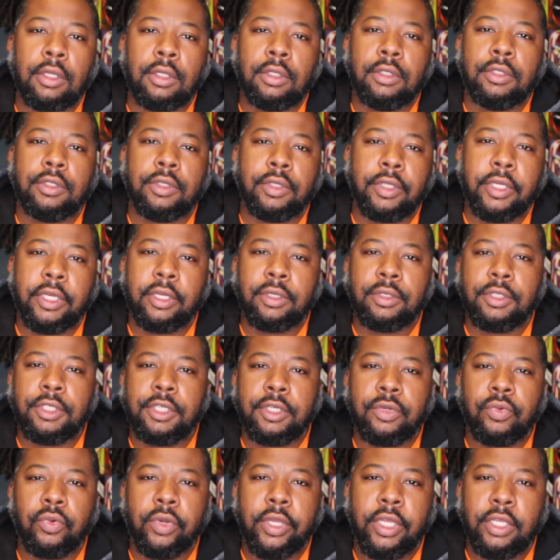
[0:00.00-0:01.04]
So the
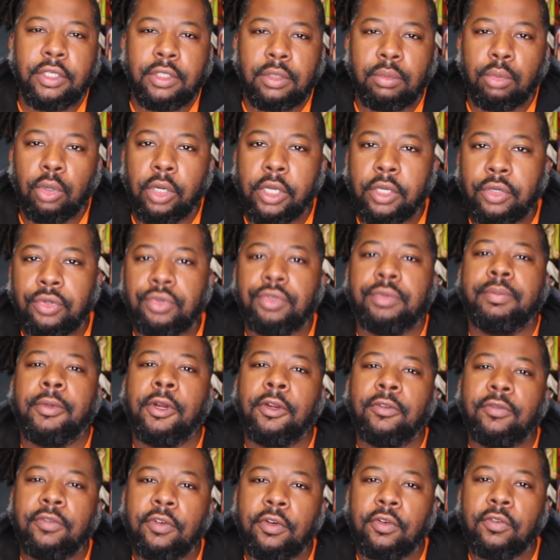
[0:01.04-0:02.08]
LG Wing is a brand new
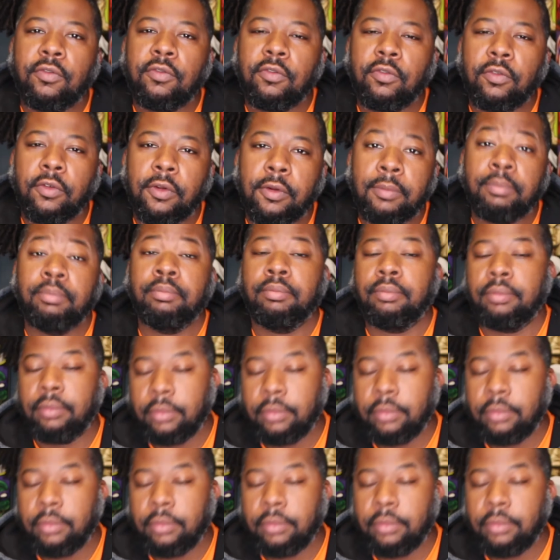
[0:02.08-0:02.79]
smartphone from